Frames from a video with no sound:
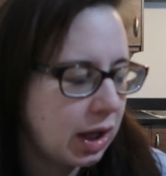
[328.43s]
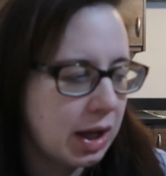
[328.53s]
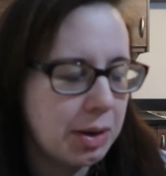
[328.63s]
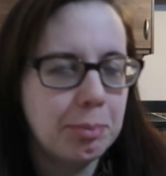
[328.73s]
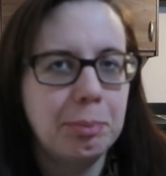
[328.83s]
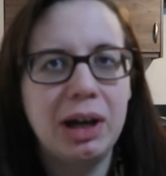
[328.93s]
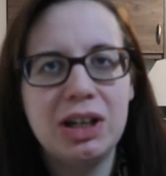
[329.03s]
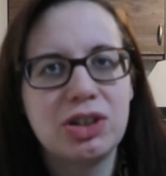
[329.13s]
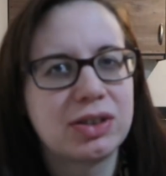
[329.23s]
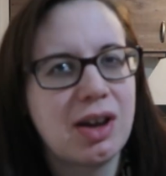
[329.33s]
But
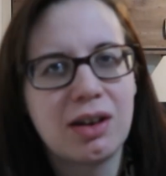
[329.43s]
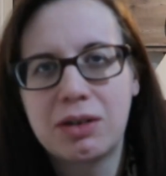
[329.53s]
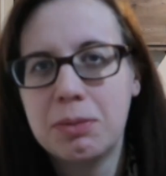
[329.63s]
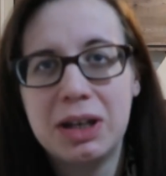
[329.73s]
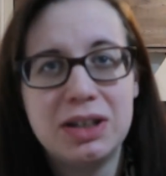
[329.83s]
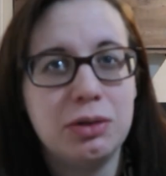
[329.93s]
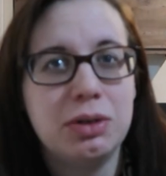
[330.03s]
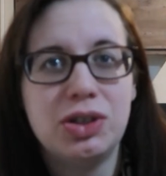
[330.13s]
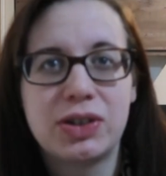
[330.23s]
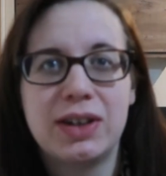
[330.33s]
I just can't commit
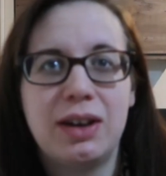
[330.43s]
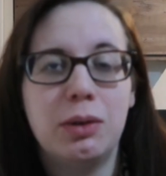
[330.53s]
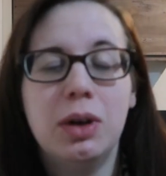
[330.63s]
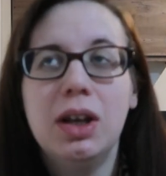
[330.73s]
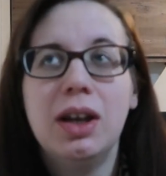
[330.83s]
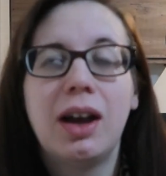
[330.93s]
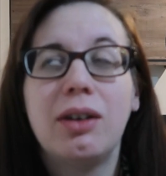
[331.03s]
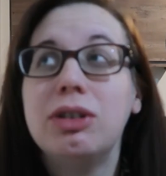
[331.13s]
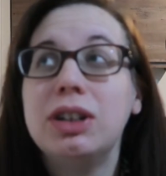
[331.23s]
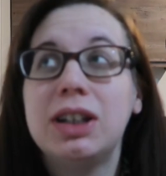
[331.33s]
to it just now.
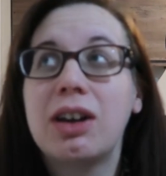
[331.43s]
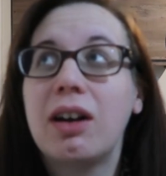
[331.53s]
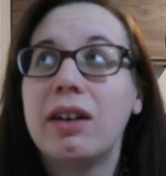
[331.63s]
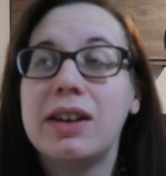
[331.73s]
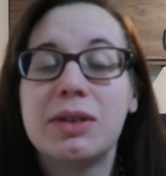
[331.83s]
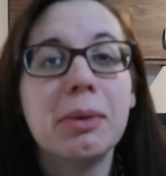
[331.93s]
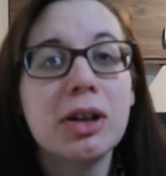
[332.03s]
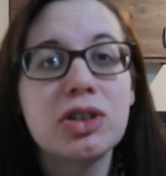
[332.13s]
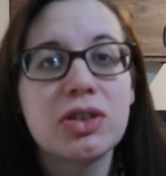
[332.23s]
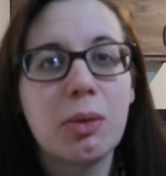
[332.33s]
I really can't. As
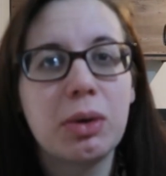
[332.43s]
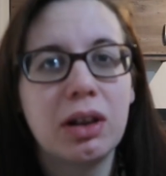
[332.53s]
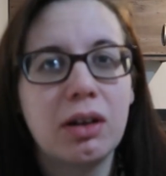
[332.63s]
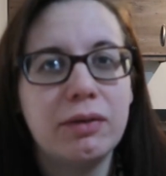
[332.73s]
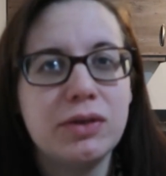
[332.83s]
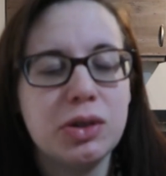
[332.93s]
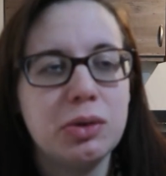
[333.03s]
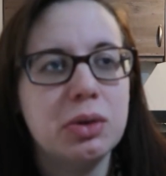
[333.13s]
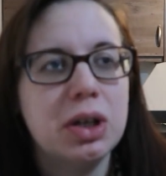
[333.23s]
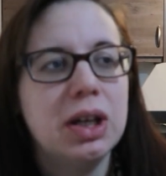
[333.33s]
much as I would love
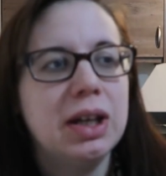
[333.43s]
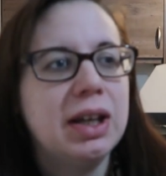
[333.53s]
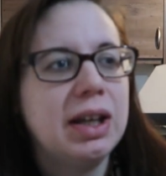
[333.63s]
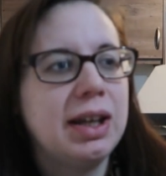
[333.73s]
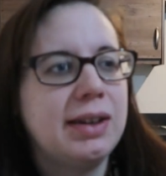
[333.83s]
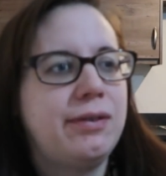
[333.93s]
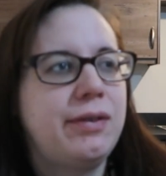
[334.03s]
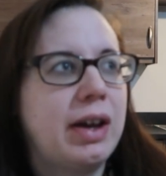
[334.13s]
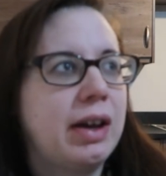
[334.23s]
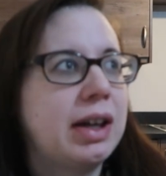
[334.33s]
to,
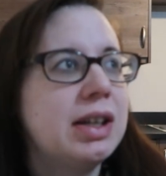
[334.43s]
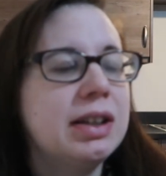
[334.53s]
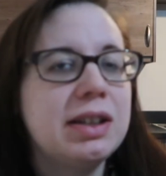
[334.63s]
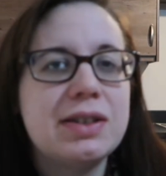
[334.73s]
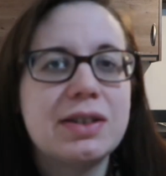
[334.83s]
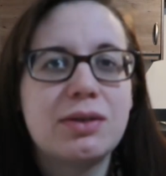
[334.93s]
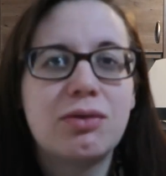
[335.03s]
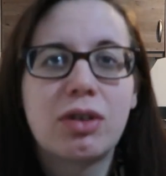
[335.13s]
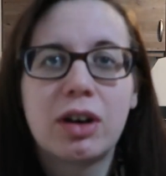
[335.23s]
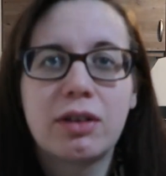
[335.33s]
if I can at least
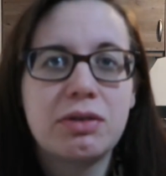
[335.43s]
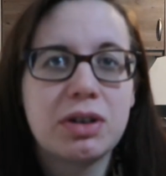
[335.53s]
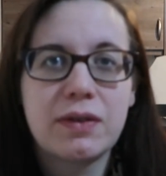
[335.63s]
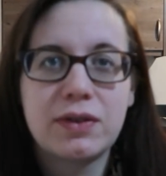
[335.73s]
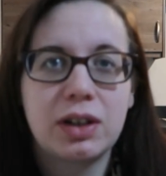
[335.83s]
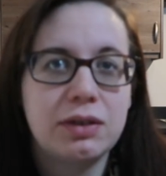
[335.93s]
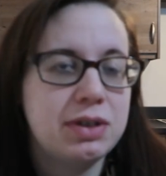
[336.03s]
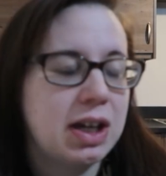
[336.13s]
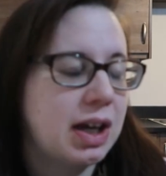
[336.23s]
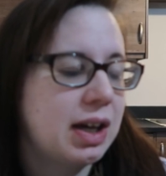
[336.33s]
run around after
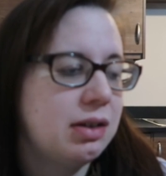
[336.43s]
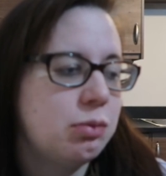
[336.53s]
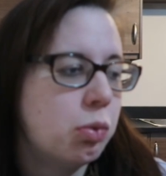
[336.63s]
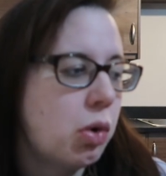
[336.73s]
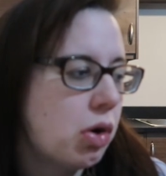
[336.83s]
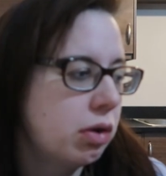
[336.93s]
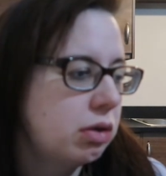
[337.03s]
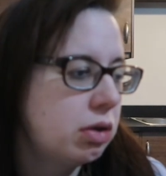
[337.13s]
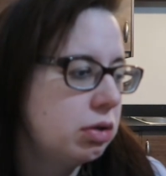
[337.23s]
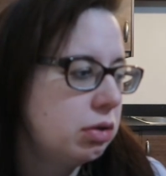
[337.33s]
Olivia and
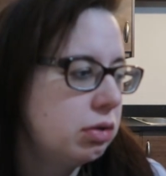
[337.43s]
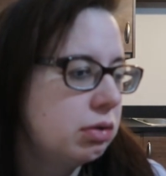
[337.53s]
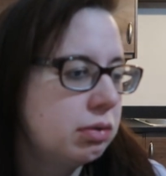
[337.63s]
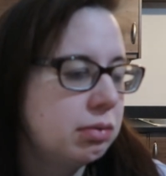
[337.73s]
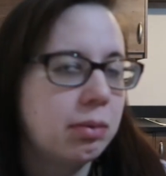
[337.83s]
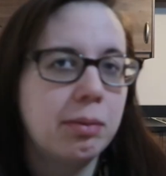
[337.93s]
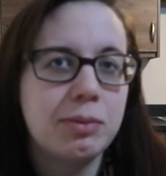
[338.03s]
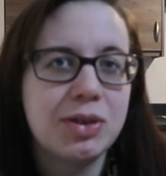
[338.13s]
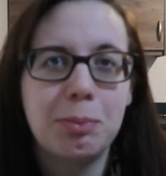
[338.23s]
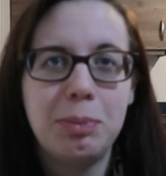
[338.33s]
walk
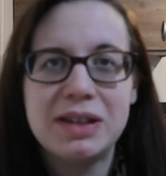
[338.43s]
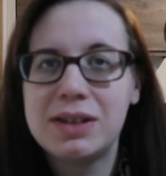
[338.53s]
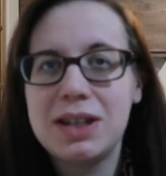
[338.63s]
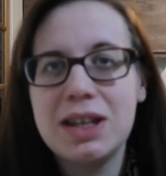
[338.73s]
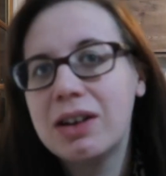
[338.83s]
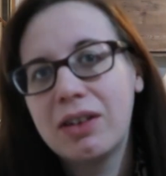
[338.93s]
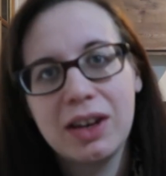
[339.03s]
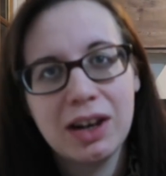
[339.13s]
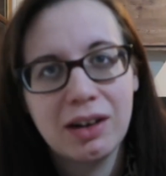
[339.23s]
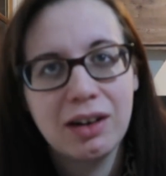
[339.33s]
some bits here,
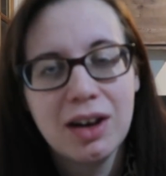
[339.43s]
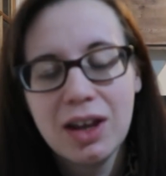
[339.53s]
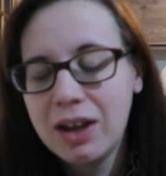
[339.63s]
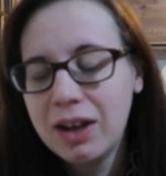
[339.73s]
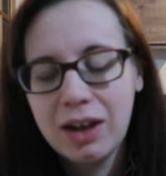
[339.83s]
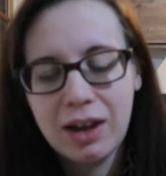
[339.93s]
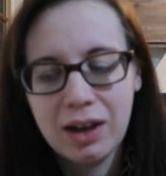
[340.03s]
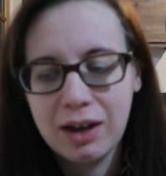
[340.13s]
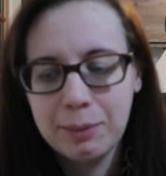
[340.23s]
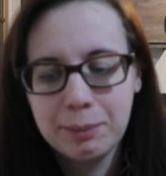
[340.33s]
there,
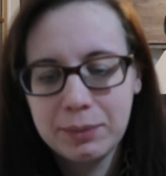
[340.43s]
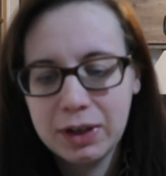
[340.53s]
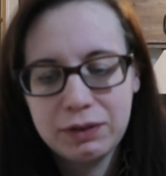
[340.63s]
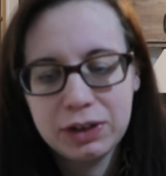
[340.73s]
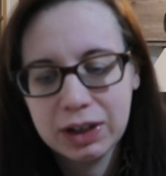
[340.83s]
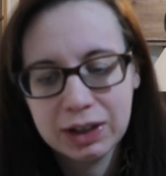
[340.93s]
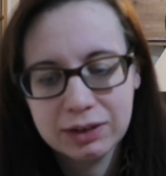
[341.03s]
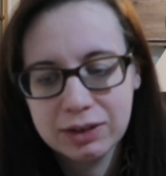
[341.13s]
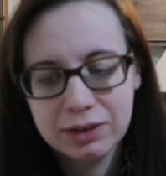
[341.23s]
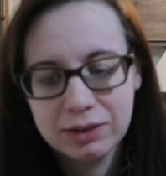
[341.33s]
I feel
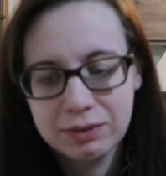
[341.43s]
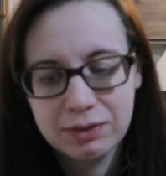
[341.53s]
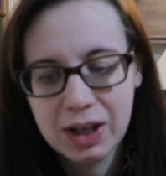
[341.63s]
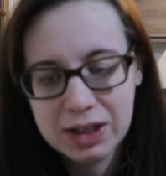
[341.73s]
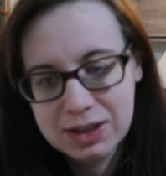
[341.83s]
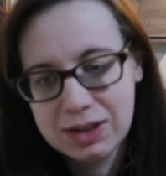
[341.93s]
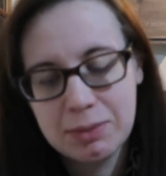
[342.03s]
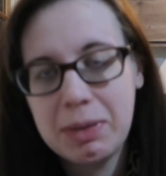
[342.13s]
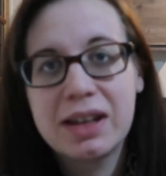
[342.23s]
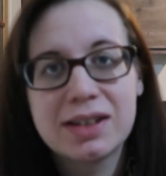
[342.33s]
like that's
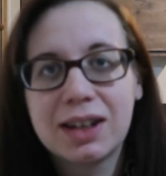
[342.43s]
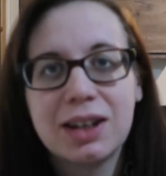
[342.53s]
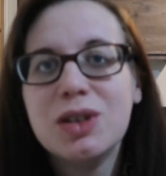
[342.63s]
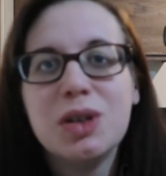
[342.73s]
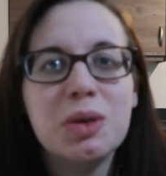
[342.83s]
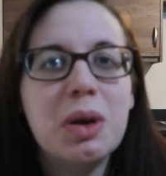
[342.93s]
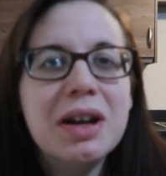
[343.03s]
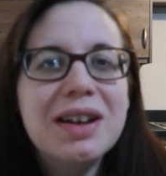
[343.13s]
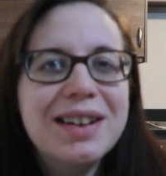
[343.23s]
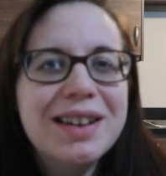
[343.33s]
the best I can do.